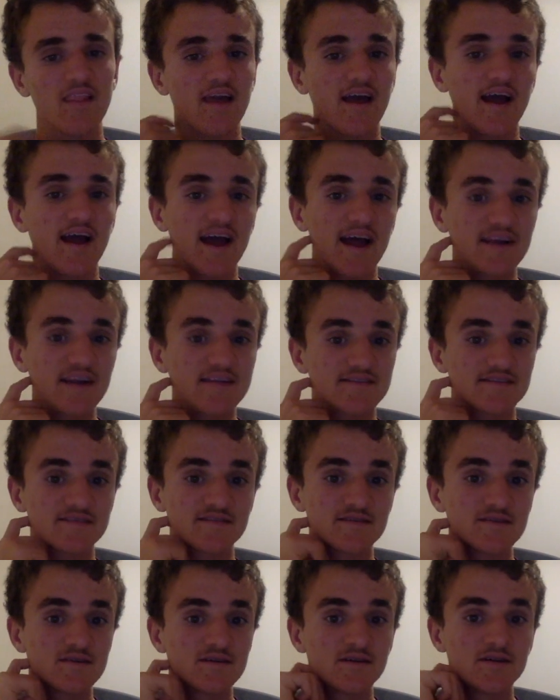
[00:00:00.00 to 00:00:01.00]
And
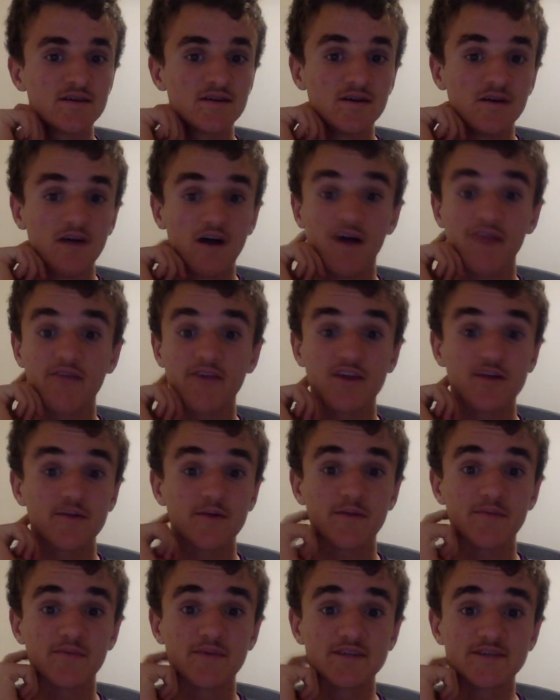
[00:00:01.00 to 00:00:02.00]
I think it'll
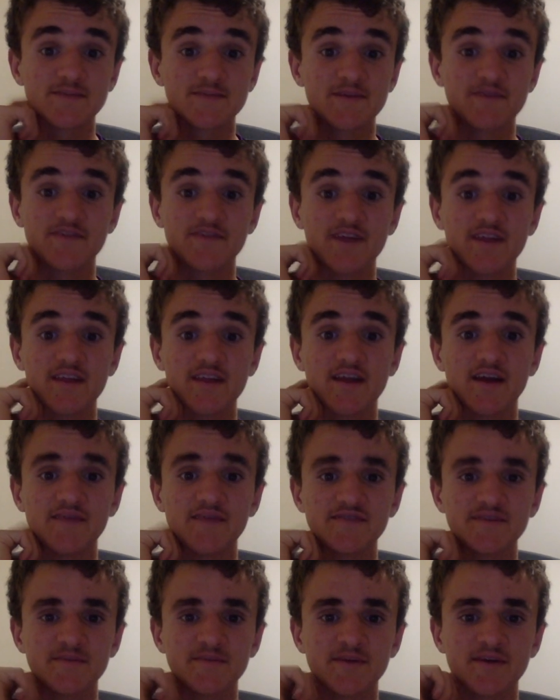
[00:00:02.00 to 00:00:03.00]
be Brisbane fairly
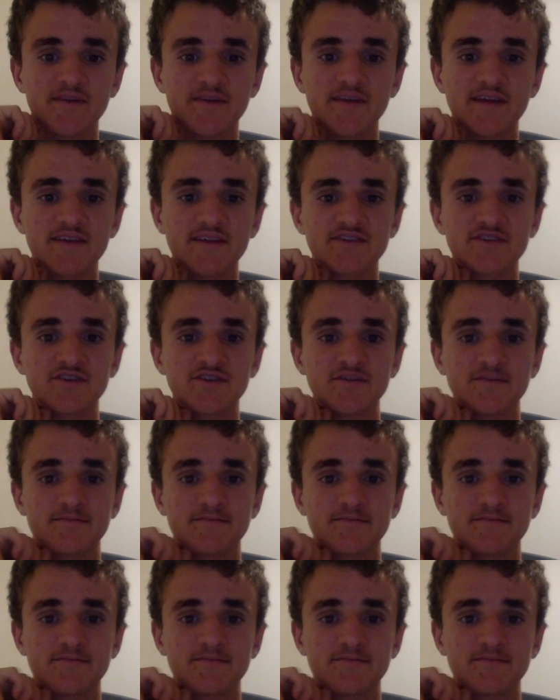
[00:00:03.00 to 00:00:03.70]
comfortably in the end too.